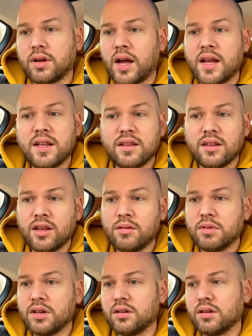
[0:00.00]
edit
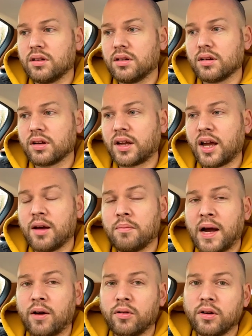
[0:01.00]
them and get them
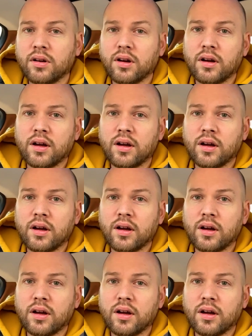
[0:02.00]
out on